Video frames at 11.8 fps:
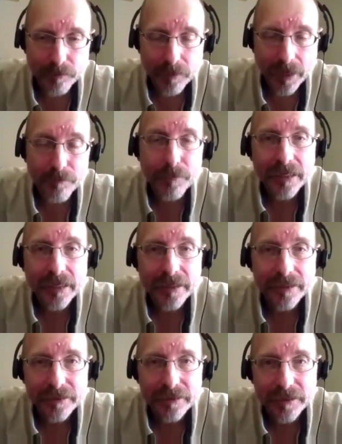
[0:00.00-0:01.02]

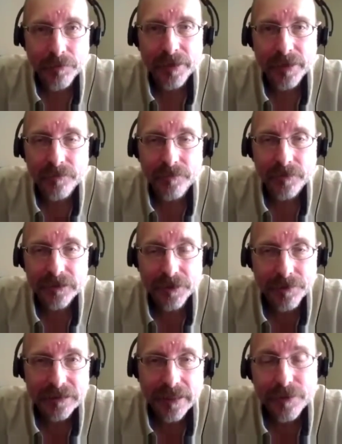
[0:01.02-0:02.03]
kind of making this a
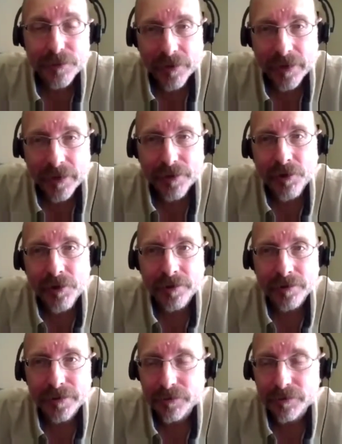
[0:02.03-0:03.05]
little bit of a series.
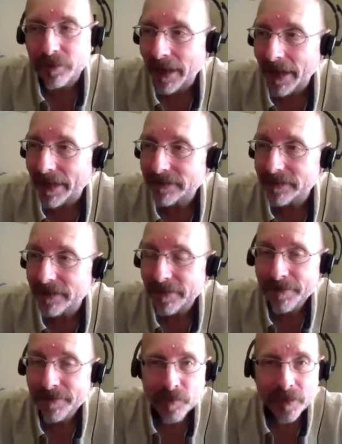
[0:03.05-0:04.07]
I don't know how long
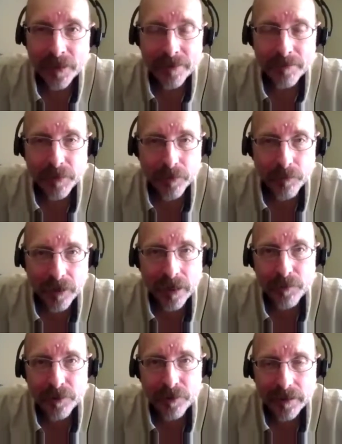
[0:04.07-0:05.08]
this will last,
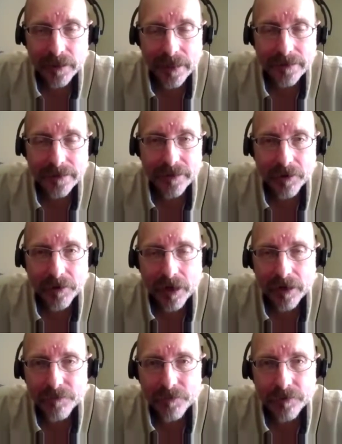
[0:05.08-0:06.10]
but what I
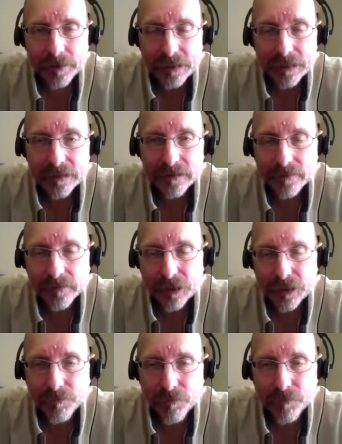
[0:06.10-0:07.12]
would like to
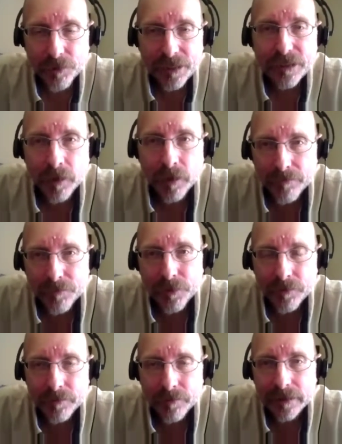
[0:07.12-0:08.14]
offer is,
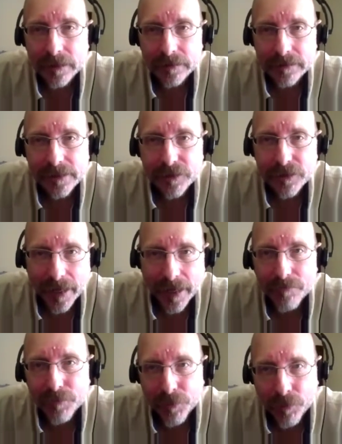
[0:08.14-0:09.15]
for each one of you
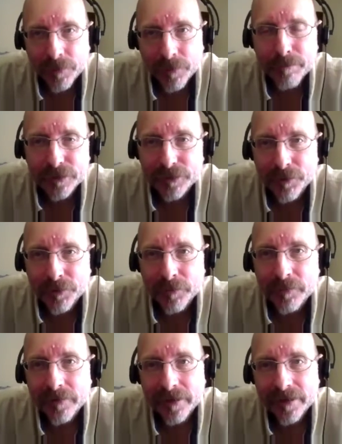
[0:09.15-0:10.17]
to essentially
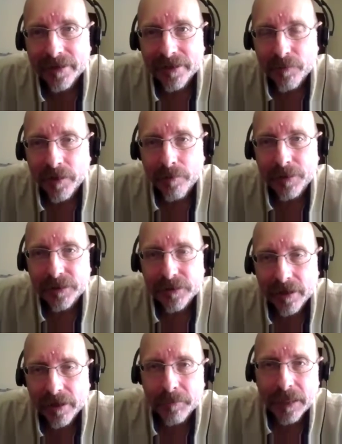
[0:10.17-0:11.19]
have your own episode
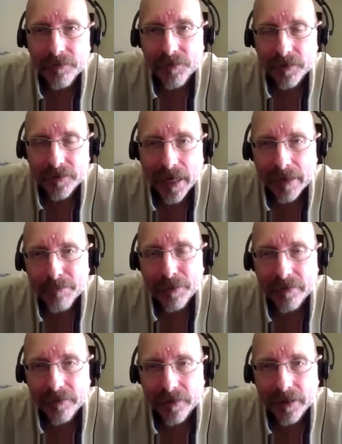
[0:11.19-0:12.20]
where we talk
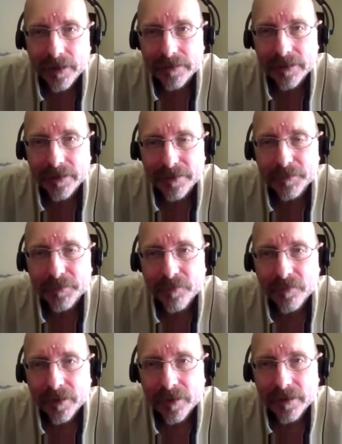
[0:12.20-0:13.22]
about the topic
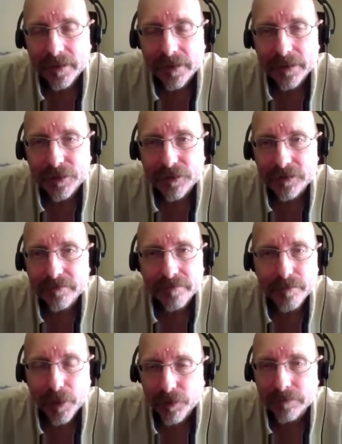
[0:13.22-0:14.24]
that
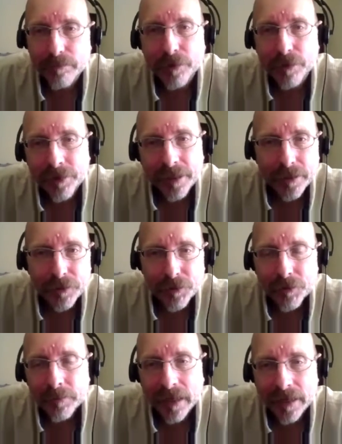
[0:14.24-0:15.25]
is most
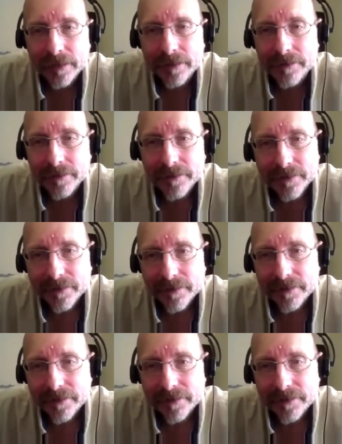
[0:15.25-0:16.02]
burning in your mind